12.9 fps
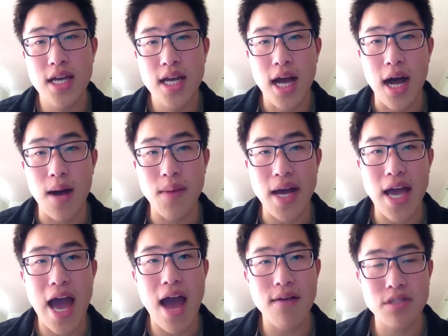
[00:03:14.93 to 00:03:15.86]
I
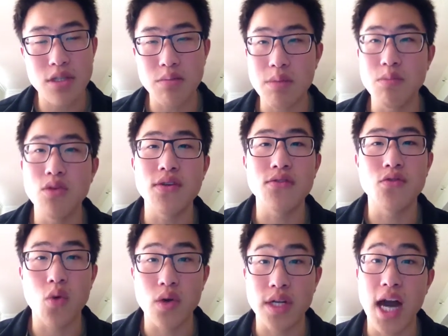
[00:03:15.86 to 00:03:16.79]
have to be moving
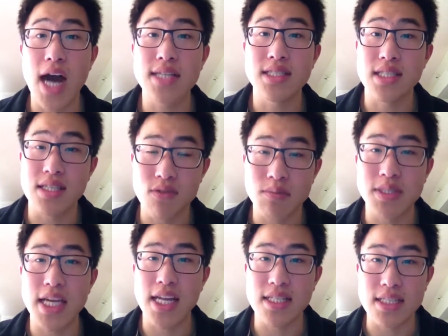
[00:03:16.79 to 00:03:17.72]
forward constantly from
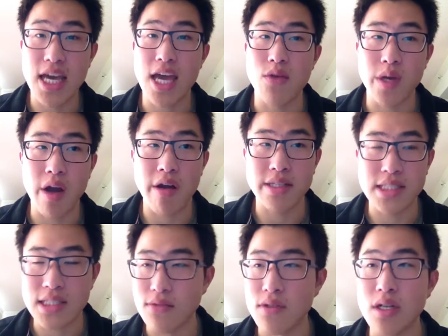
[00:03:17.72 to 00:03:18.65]
day to day,
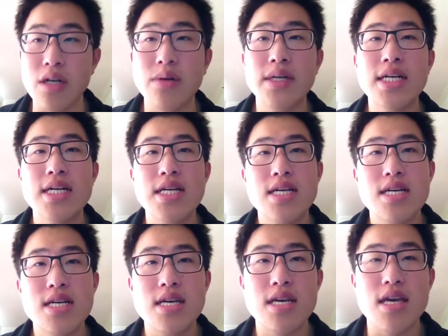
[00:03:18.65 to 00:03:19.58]
regardless of,
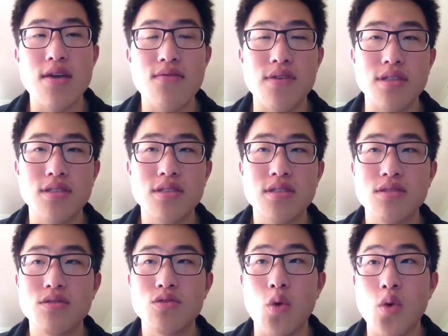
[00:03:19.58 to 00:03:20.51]
if it's
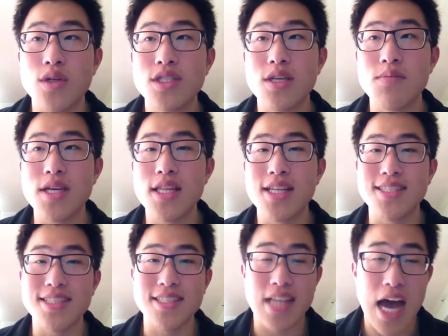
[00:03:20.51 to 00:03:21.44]
towards something
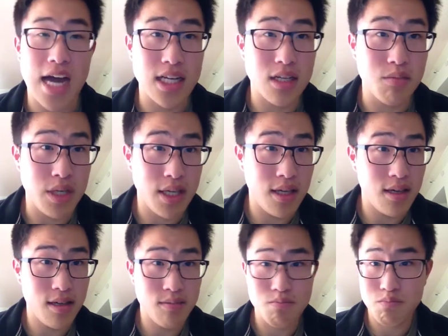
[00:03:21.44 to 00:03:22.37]
that's not going to
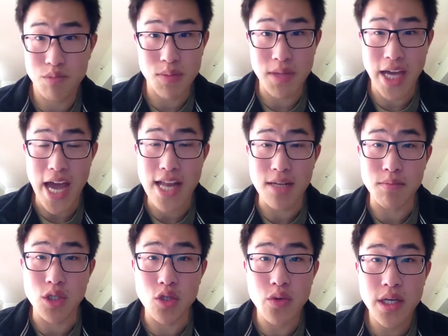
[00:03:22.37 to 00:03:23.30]
be something I end
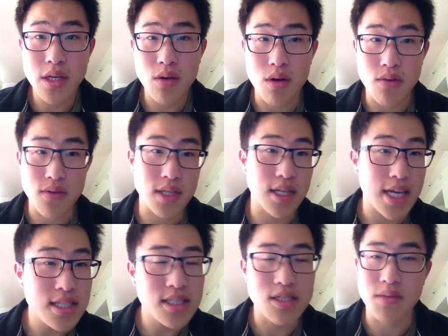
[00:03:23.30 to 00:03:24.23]
up doing, or if it
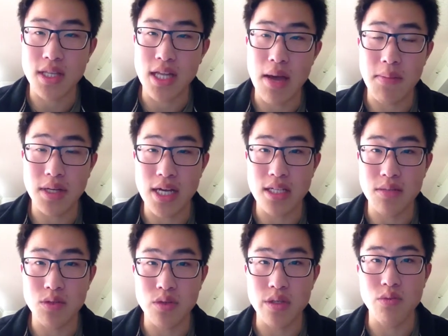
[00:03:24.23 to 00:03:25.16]
is something that I'm going to end
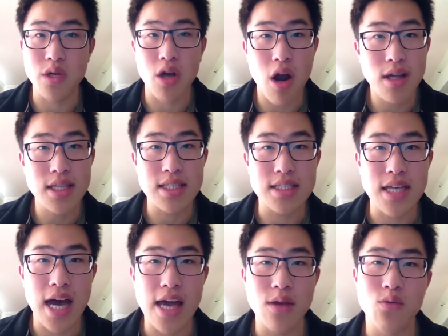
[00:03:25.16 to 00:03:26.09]
up doing regardless.
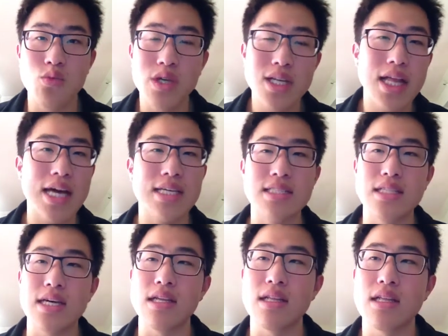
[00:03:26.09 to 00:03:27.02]
I realize
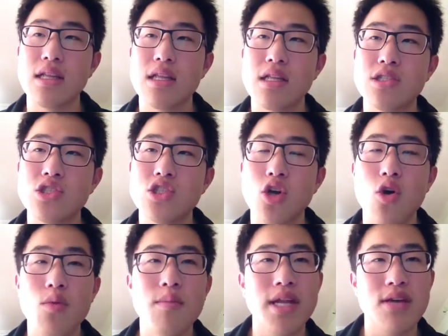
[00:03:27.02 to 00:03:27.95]
that
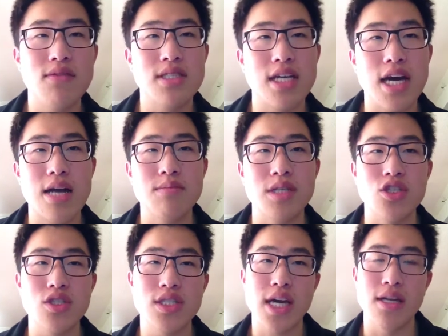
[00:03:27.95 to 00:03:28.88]
so many of the times I
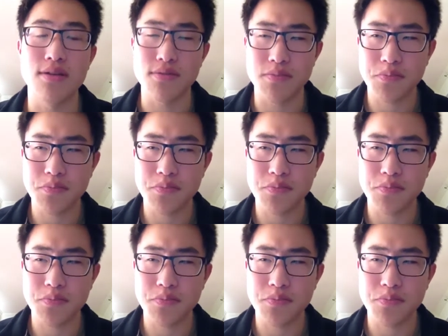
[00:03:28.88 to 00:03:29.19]
just kind of